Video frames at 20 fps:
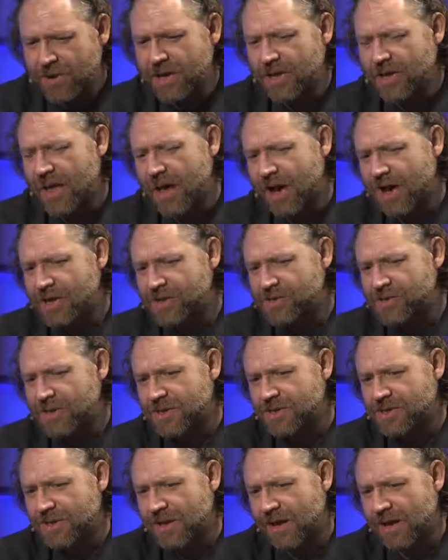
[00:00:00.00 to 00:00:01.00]
realize
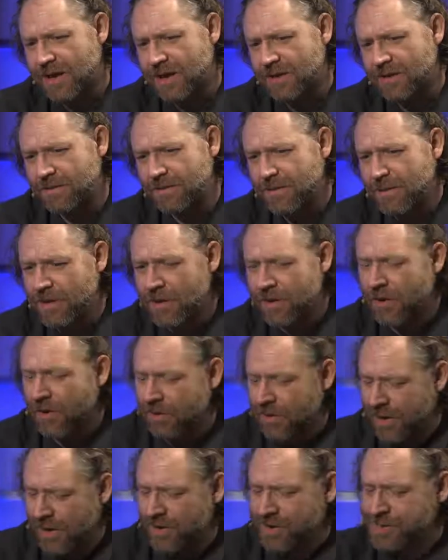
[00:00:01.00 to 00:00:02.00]
that okay,